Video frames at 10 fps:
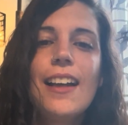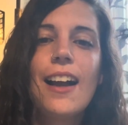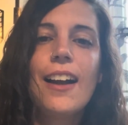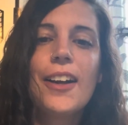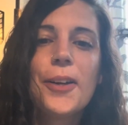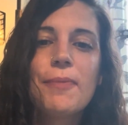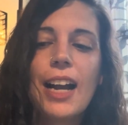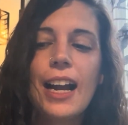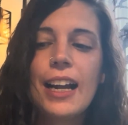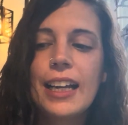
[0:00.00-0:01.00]

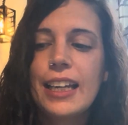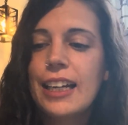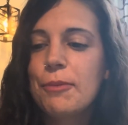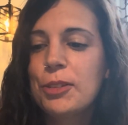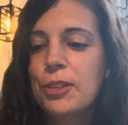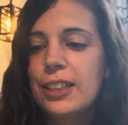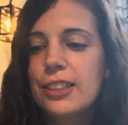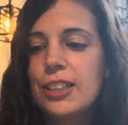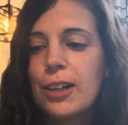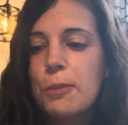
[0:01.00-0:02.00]
I am going to
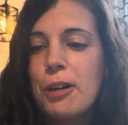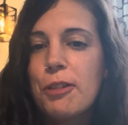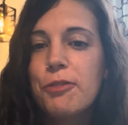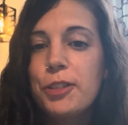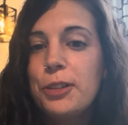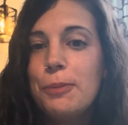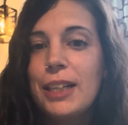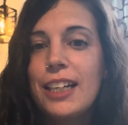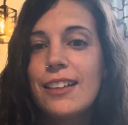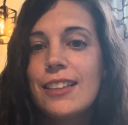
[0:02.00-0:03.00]
talk about food
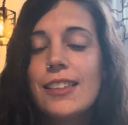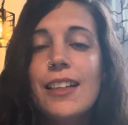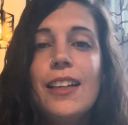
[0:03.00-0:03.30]
because